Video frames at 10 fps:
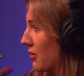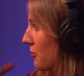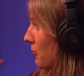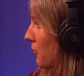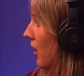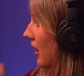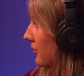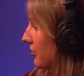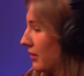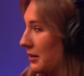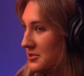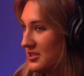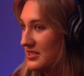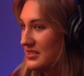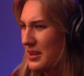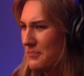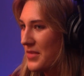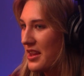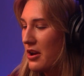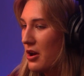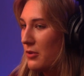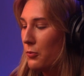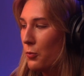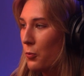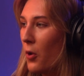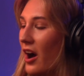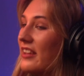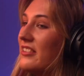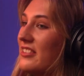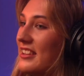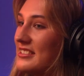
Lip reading: wild eruptions. Why is there